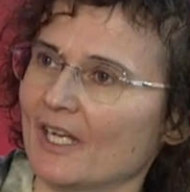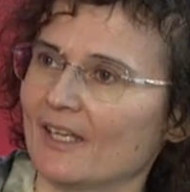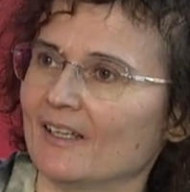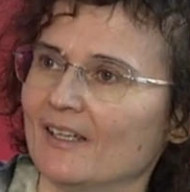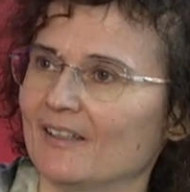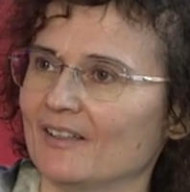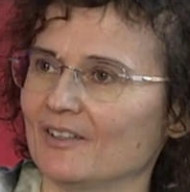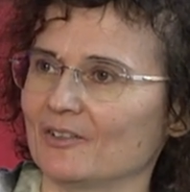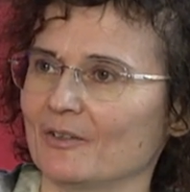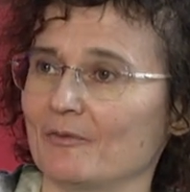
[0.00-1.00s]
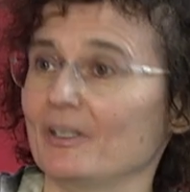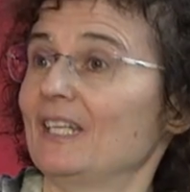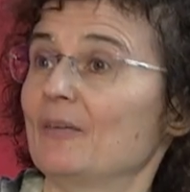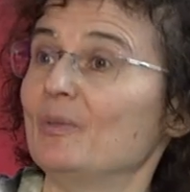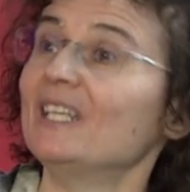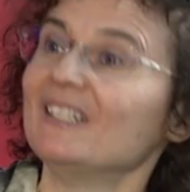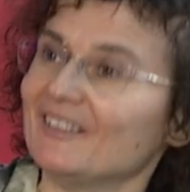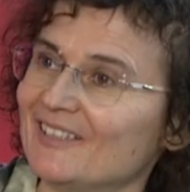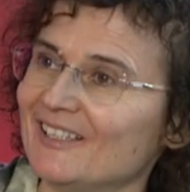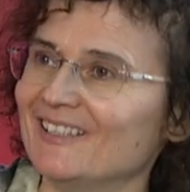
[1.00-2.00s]
Join us on
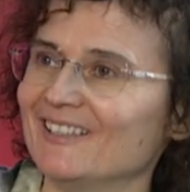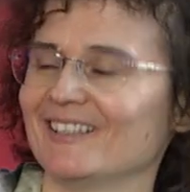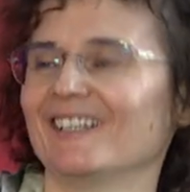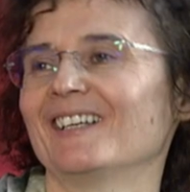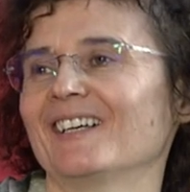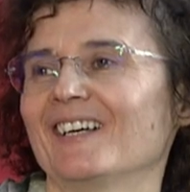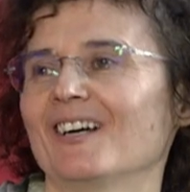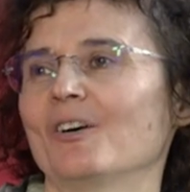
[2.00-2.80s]
Sunday at 10 a.m.